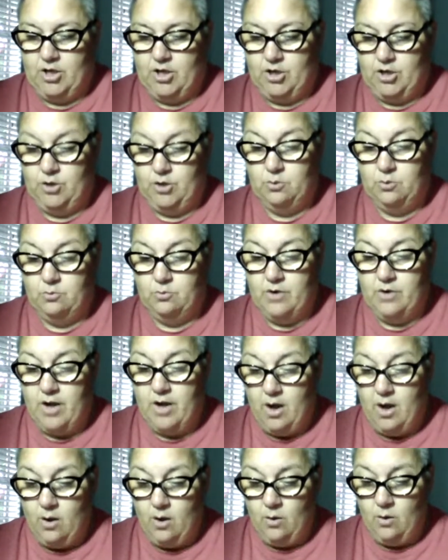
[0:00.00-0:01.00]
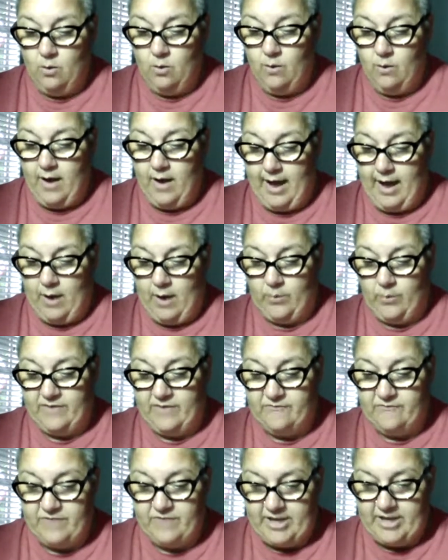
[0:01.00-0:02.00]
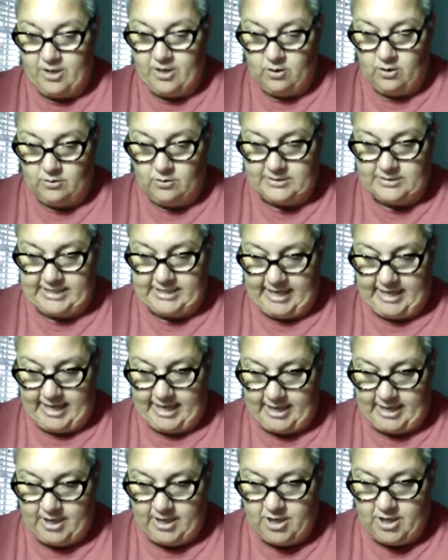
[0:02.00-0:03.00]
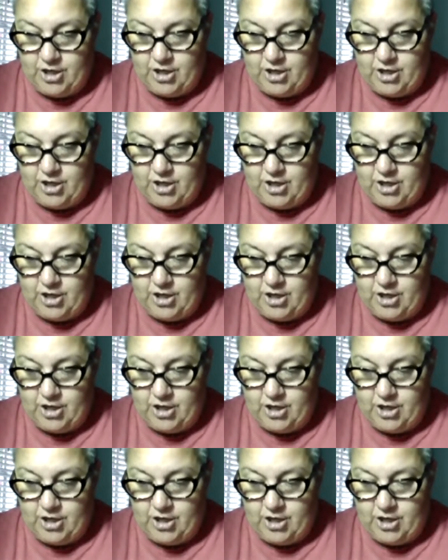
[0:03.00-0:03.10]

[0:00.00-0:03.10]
You know how we feel, Sienna.